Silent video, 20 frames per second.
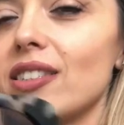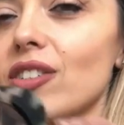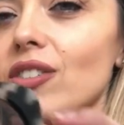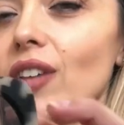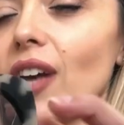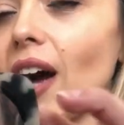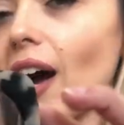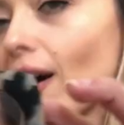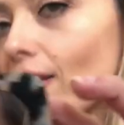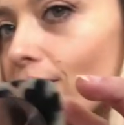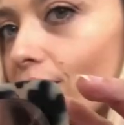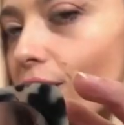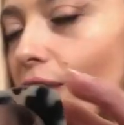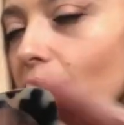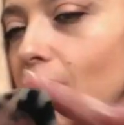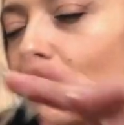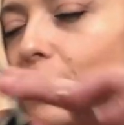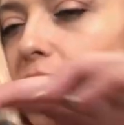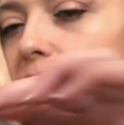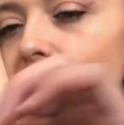they're the half
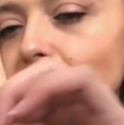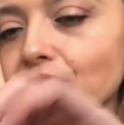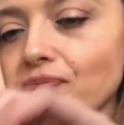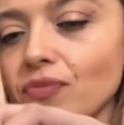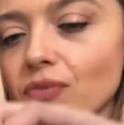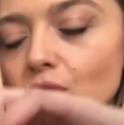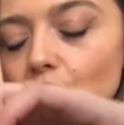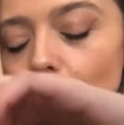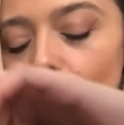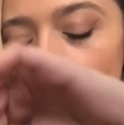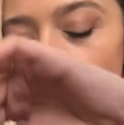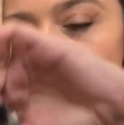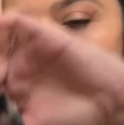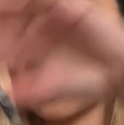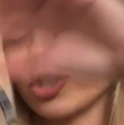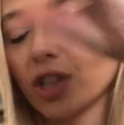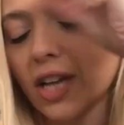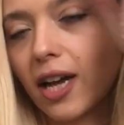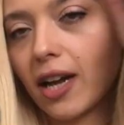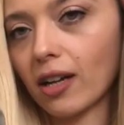frames, tortoise
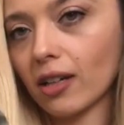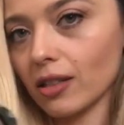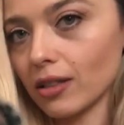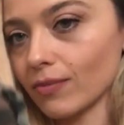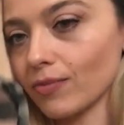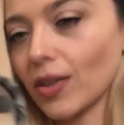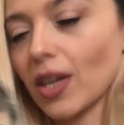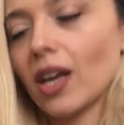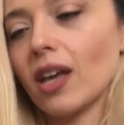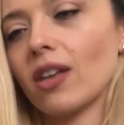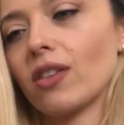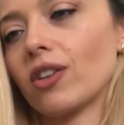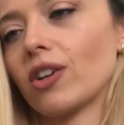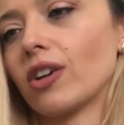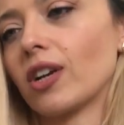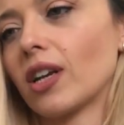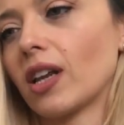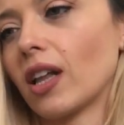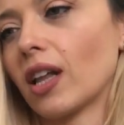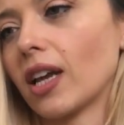shell.
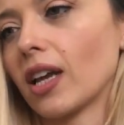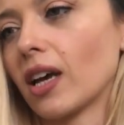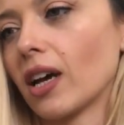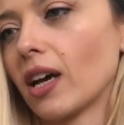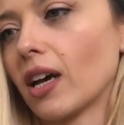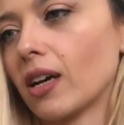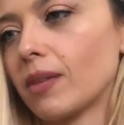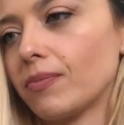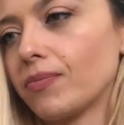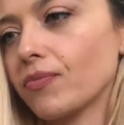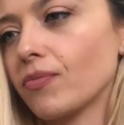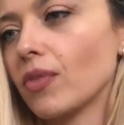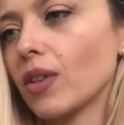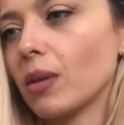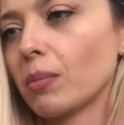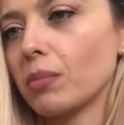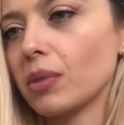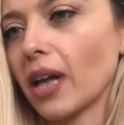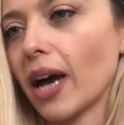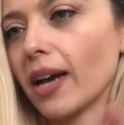They're in like a
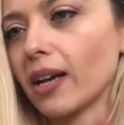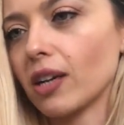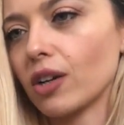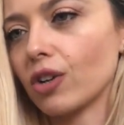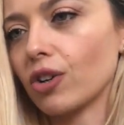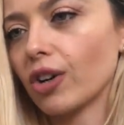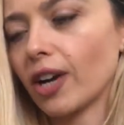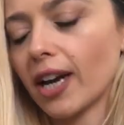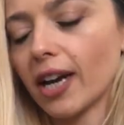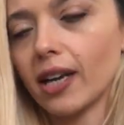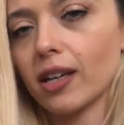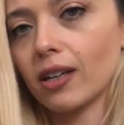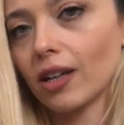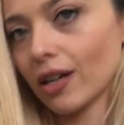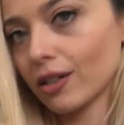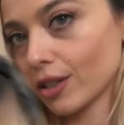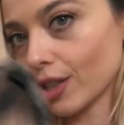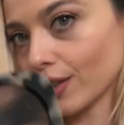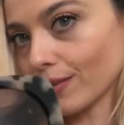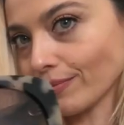black gray
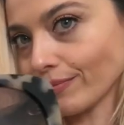color.